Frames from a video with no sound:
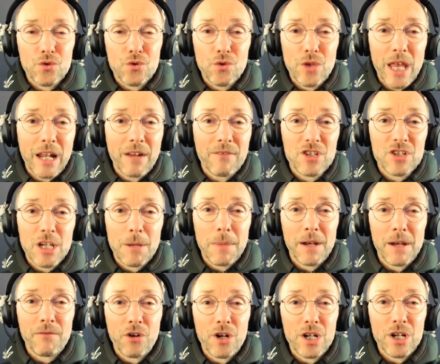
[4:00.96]
that of
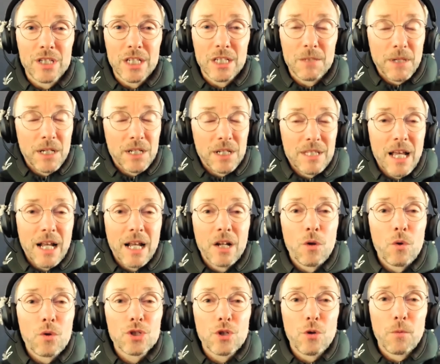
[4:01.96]
shipping, for instance, because that can
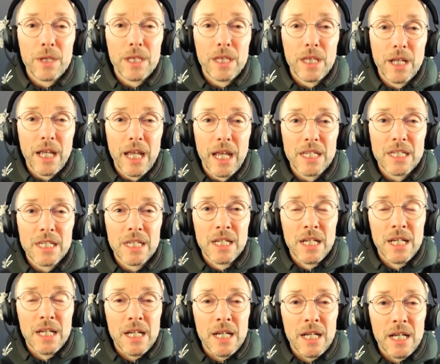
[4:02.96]
also be the case.
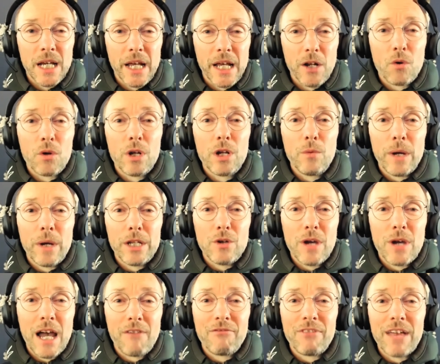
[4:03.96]
And only when
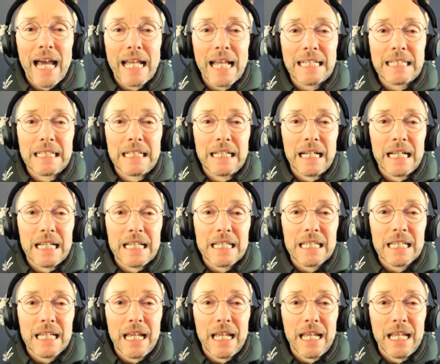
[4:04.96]
you have that,
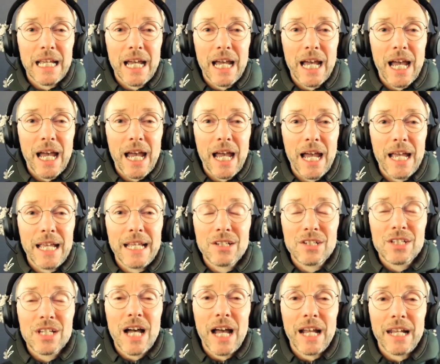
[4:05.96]

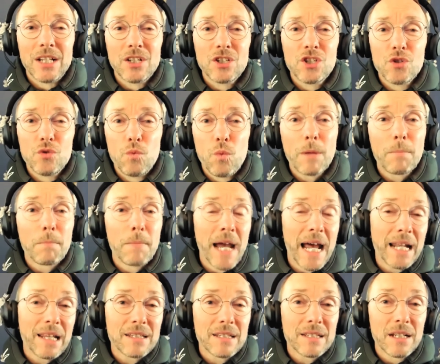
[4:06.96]
insight into what
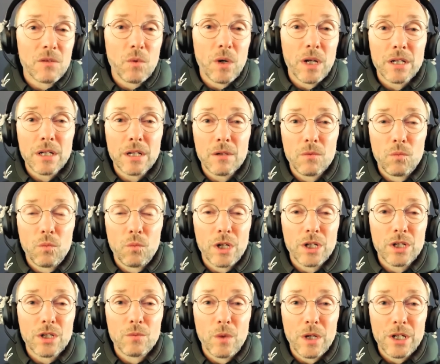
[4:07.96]
matters and
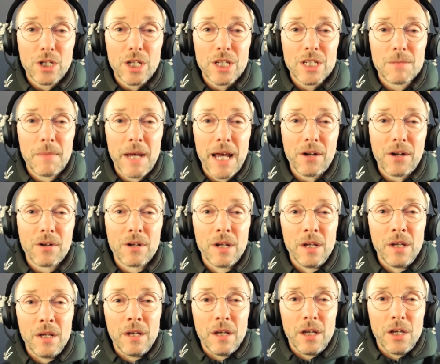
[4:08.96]
what doesn't matter,
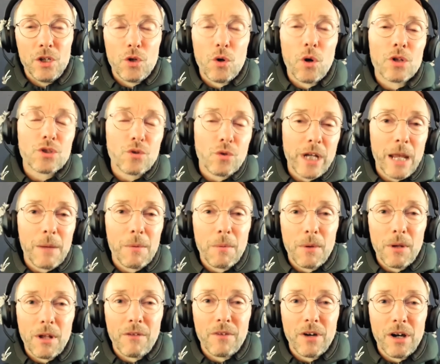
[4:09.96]
you're also
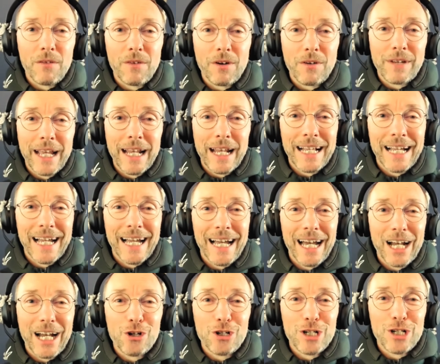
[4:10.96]
capable of getting
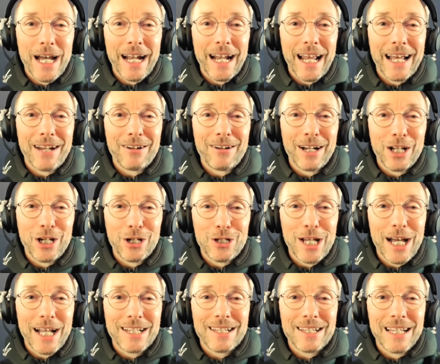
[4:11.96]
a good night out and a good
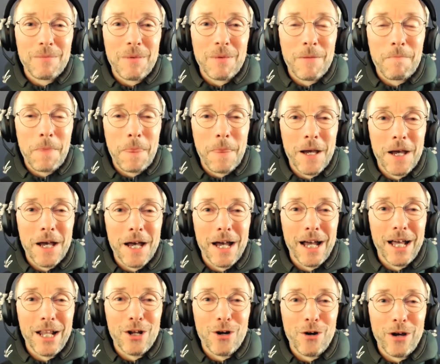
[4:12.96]
night's sleep,
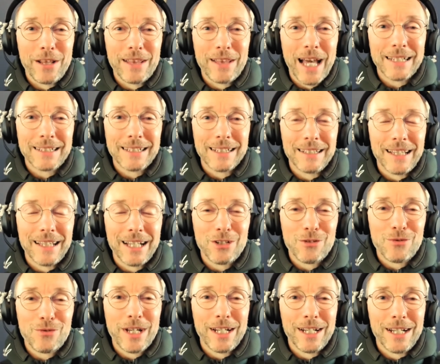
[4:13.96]
knowing that that
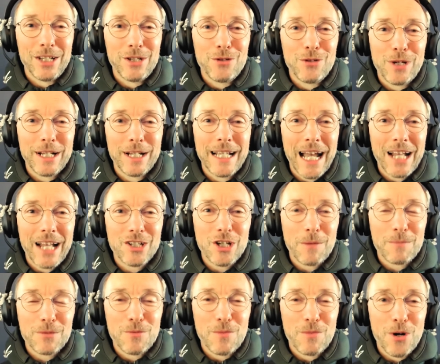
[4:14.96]
you can catch
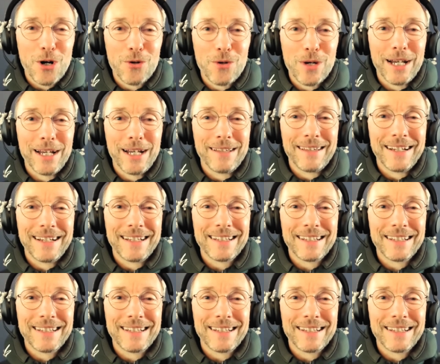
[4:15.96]
up tomorrow.